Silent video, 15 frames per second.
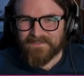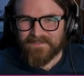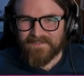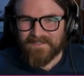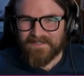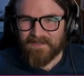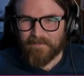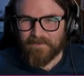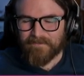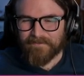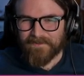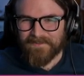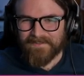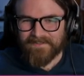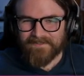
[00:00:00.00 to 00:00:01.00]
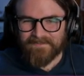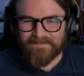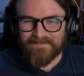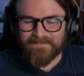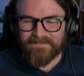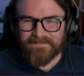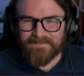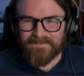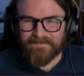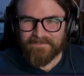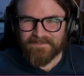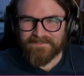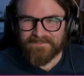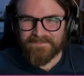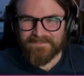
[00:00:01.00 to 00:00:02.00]
that. Helping a friend out. Love
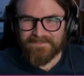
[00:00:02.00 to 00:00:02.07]
to see it.